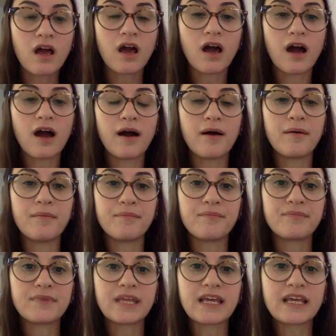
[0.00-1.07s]

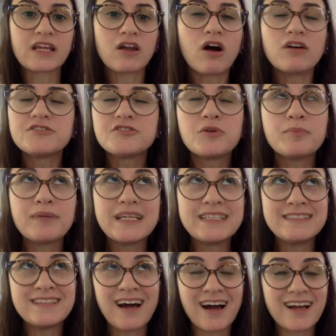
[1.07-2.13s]
It can also
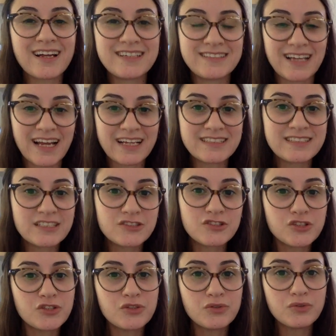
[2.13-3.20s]
mean not connected
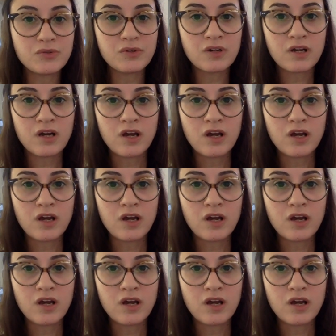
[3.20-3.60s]
to,